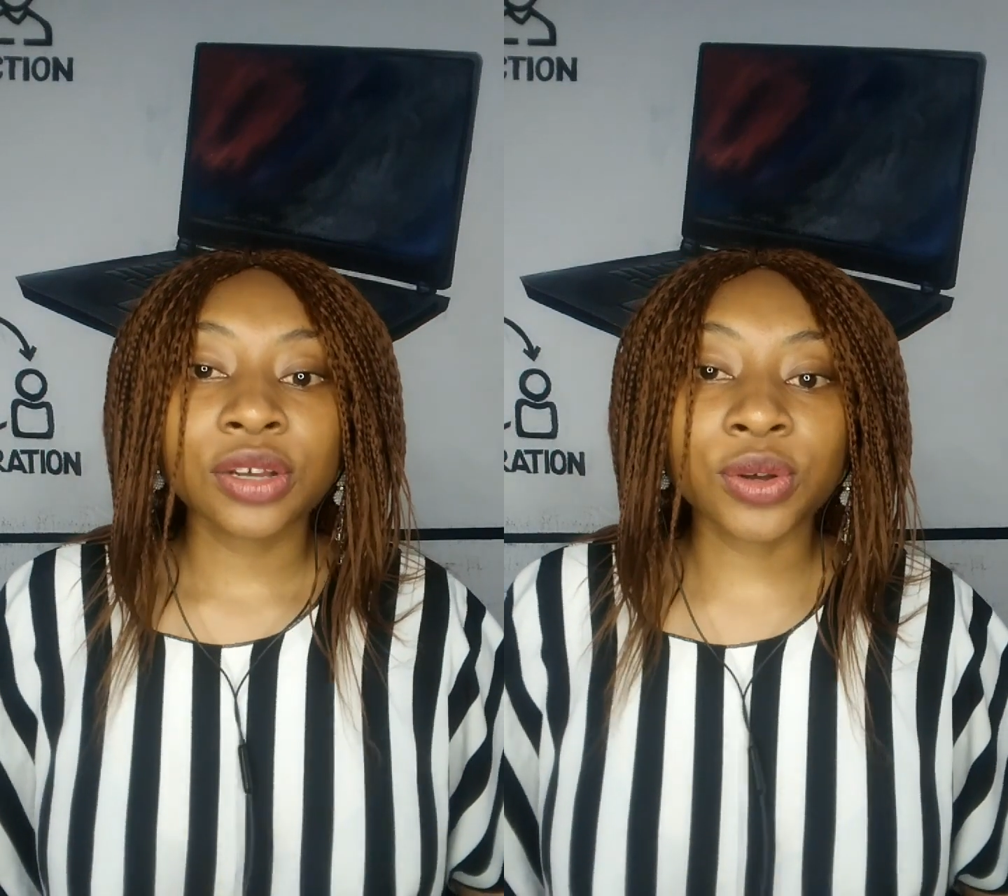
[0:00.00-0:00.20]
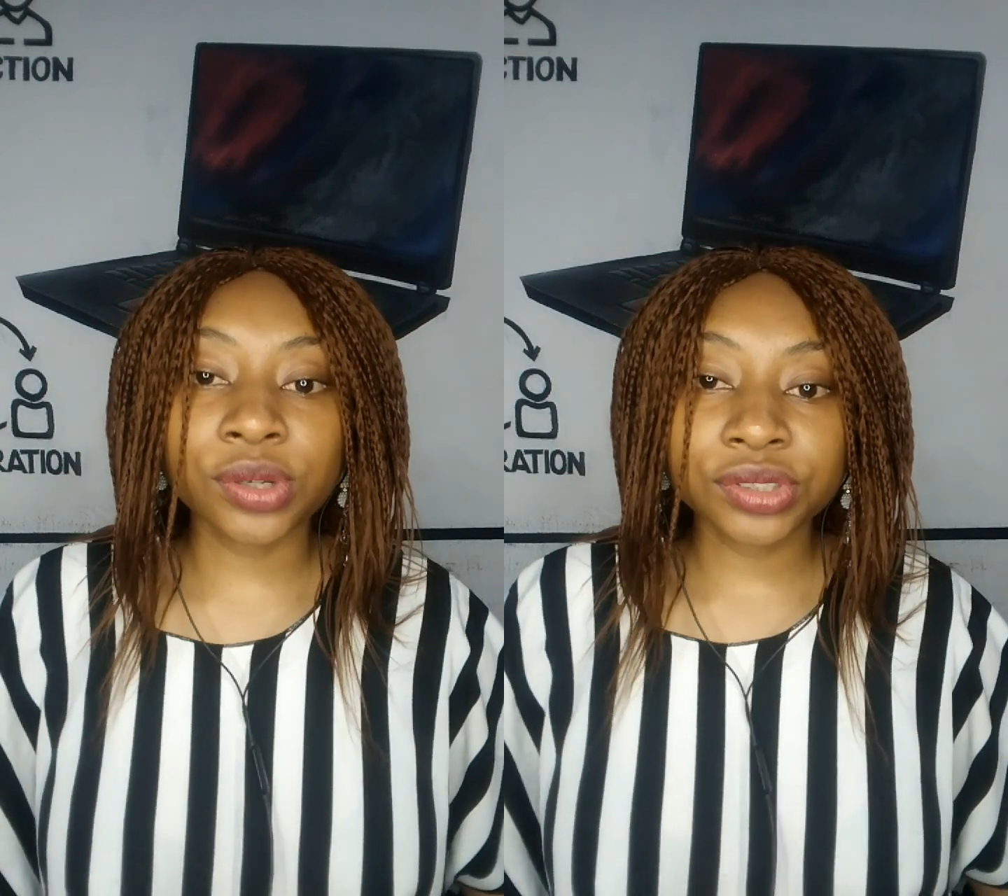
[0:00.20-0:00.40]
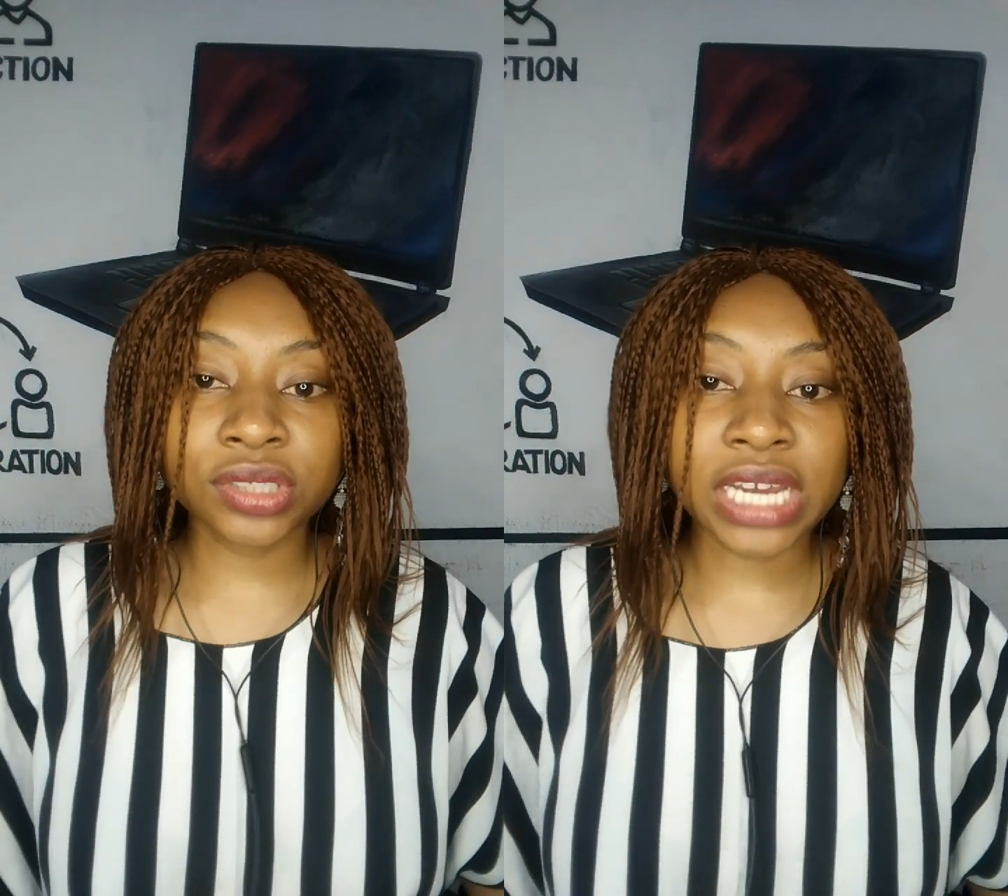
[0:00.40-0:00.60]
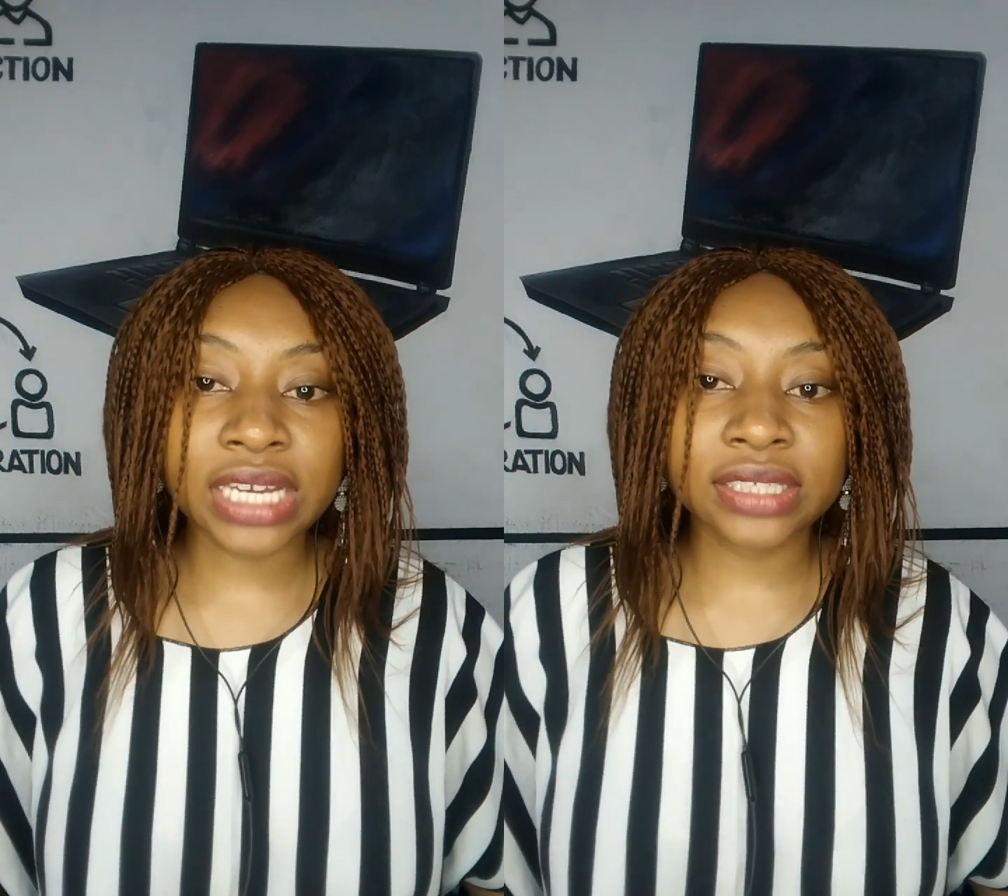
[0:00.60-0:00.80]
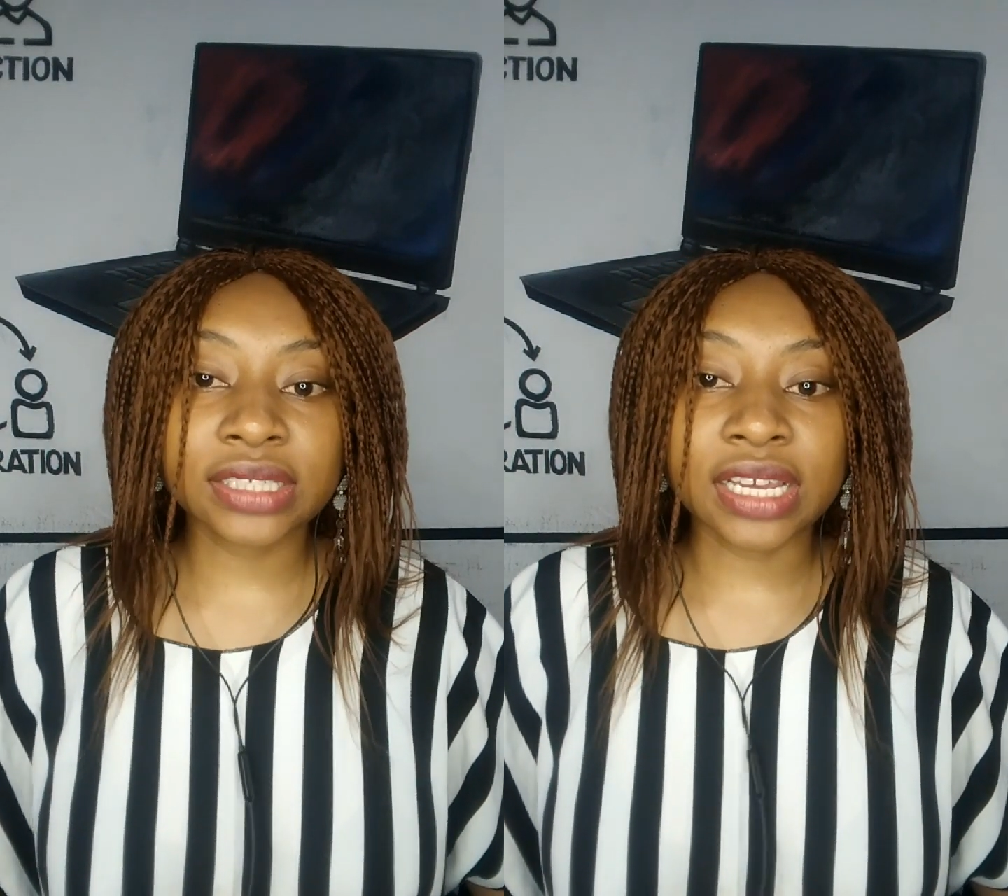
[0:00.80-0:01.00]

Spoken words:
contract